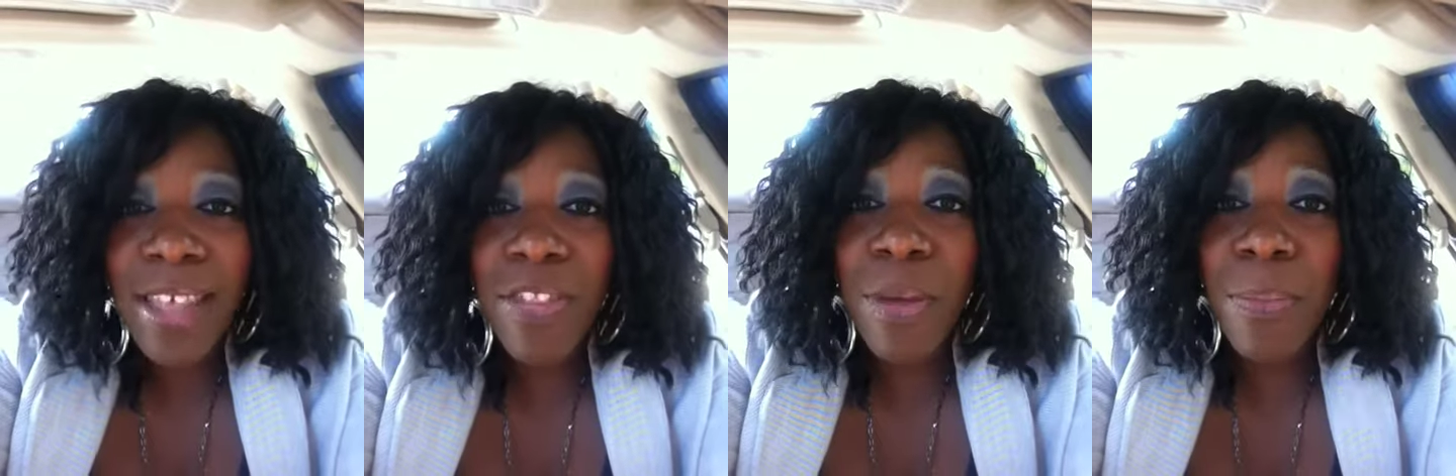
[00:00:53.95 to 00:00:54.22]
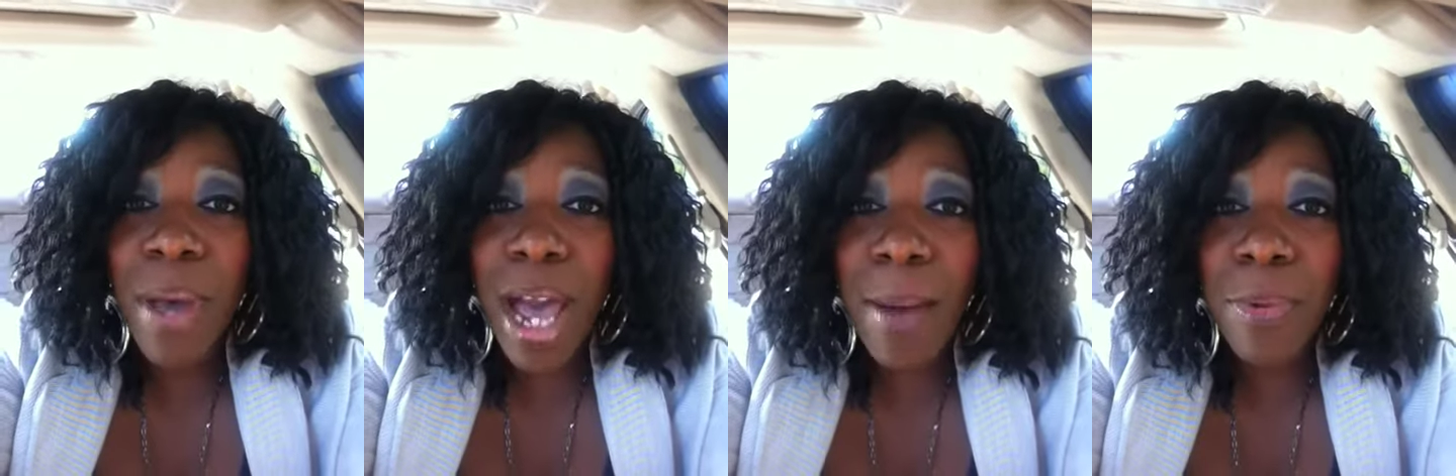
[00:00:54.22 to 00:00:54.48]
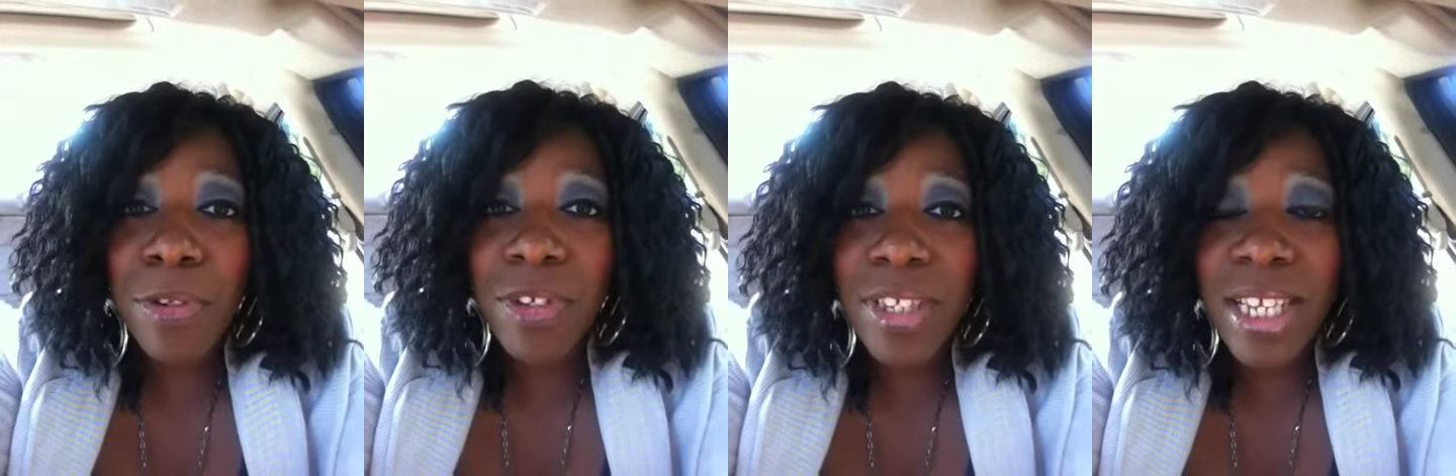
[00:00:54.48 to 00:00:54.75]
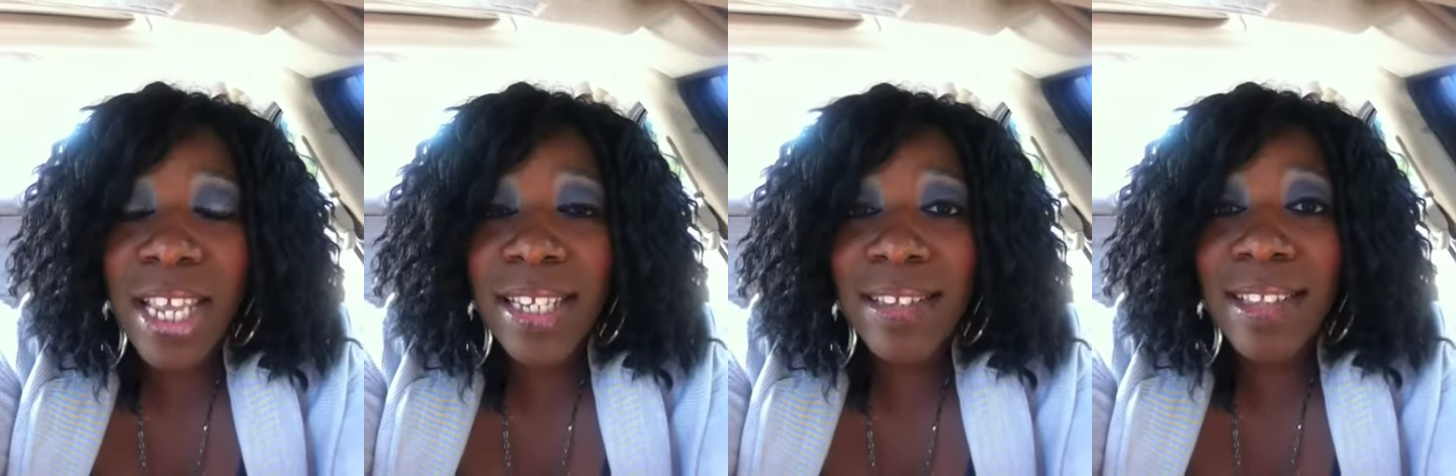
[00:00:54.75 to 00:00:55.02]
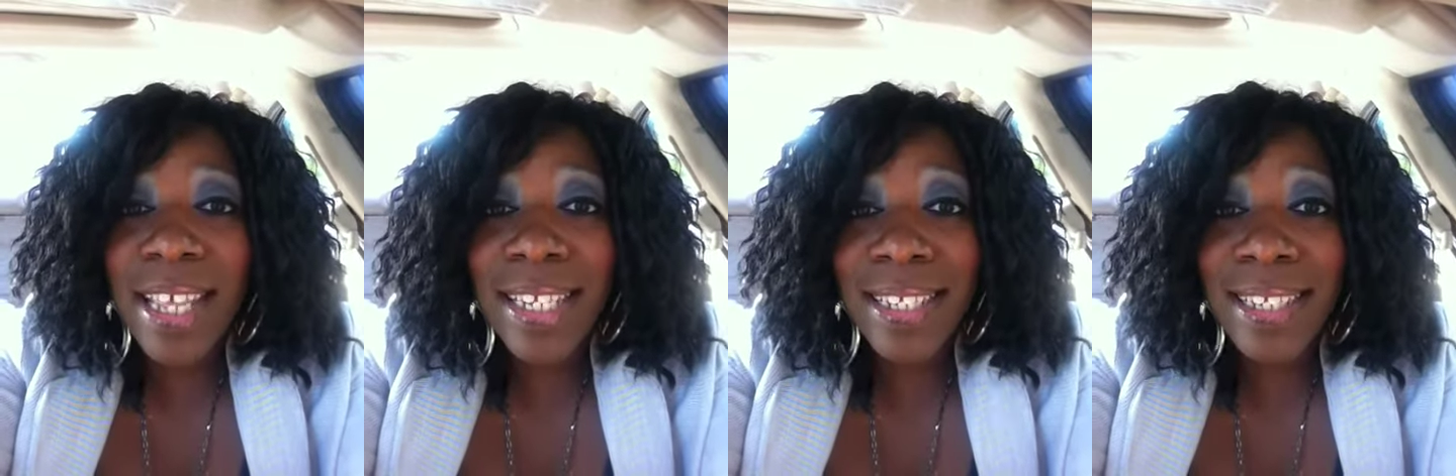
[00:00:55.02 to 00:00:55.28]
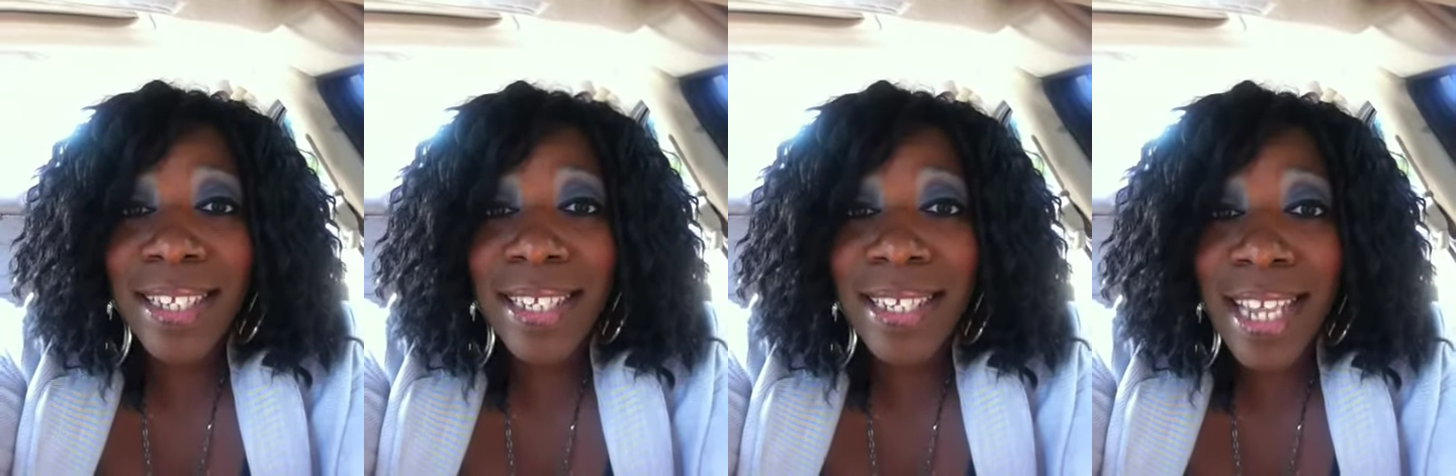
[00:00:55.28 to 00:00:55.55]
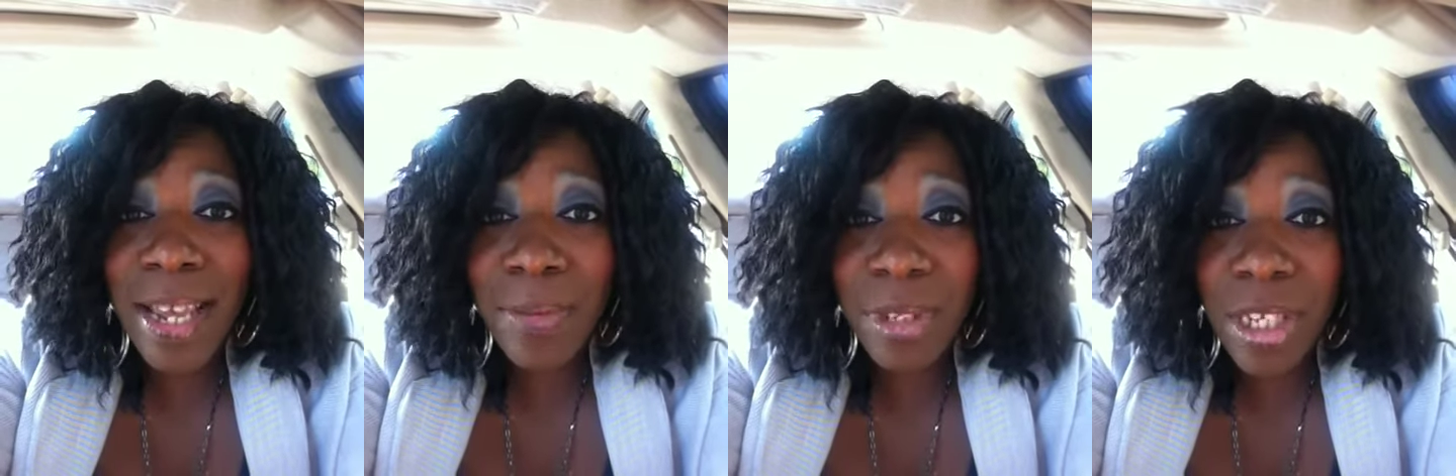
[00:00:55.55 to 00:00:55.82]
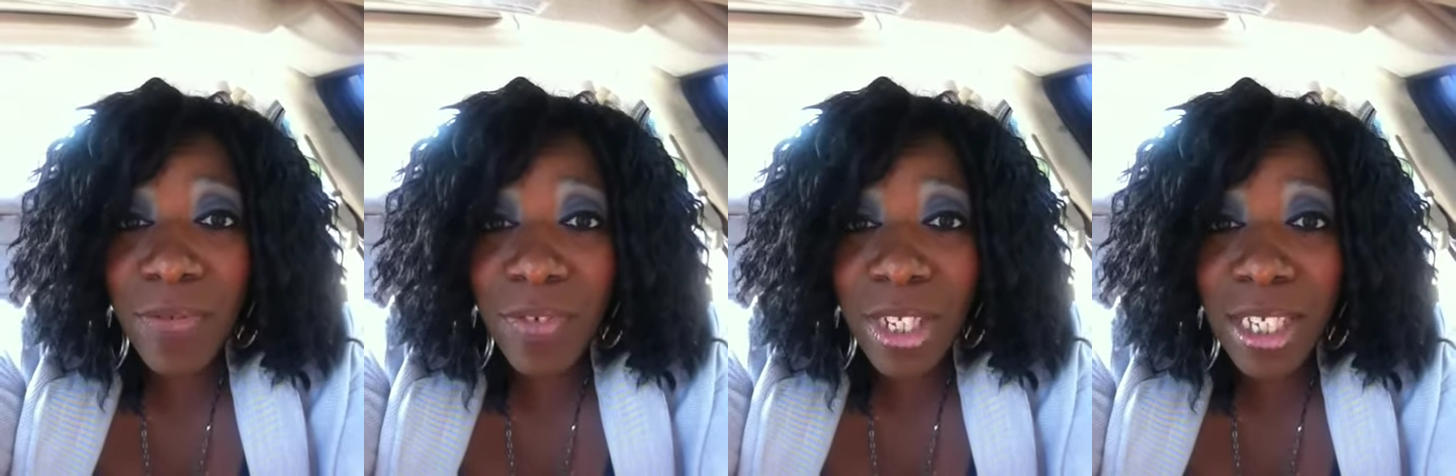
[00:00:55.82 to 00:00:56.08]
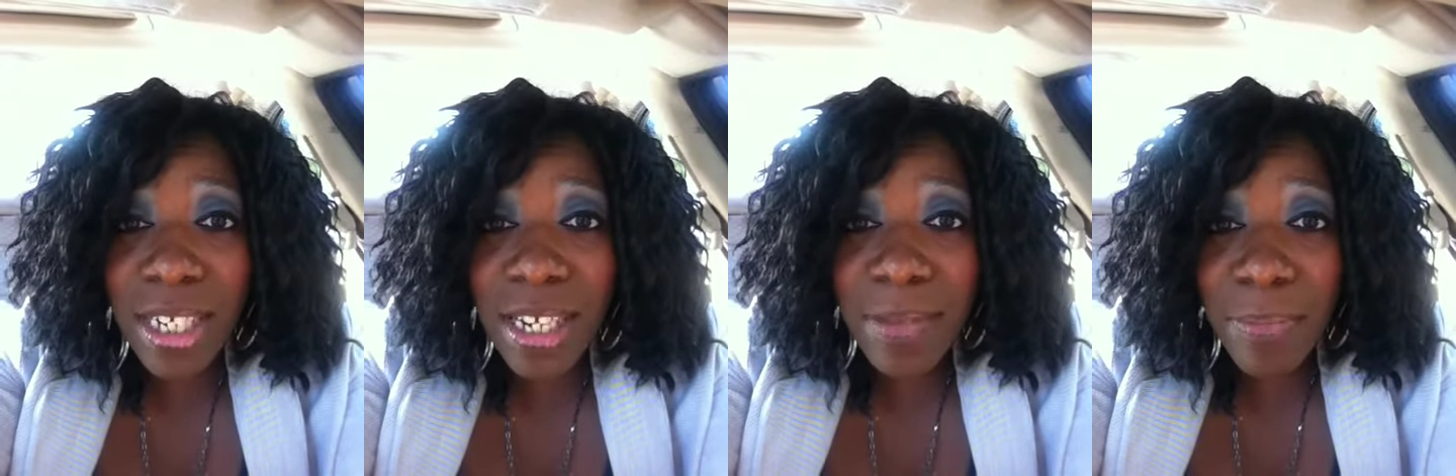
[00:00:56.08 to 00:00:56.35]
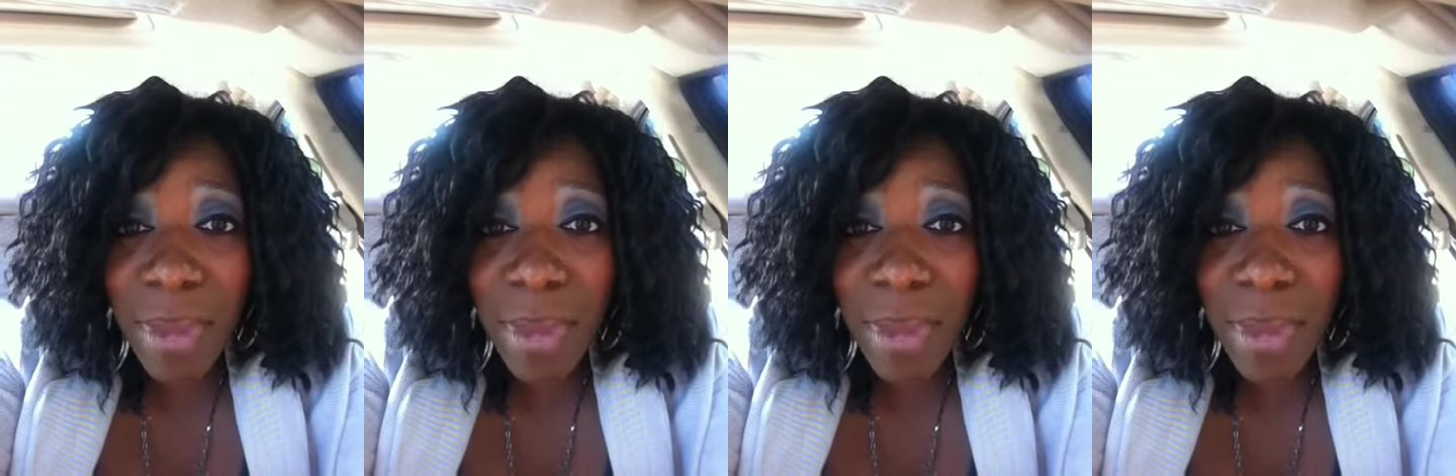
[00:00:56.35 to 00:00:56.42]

The Bible says that the steps of a good